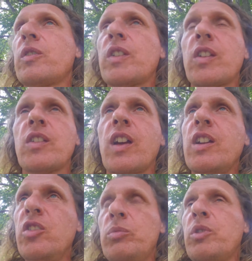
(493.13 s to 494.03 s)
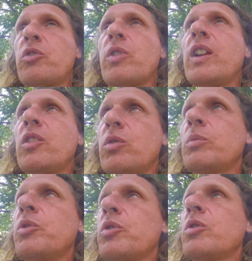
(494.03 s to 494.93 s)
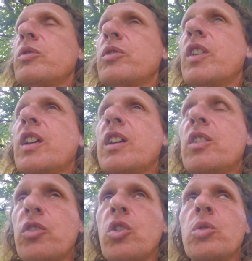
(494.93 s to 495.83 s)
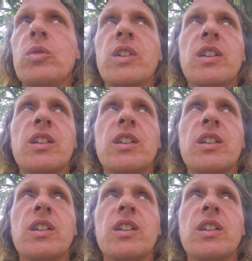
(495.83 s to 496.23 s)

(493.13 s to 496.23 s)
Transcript: of the society you've been trained to observe as though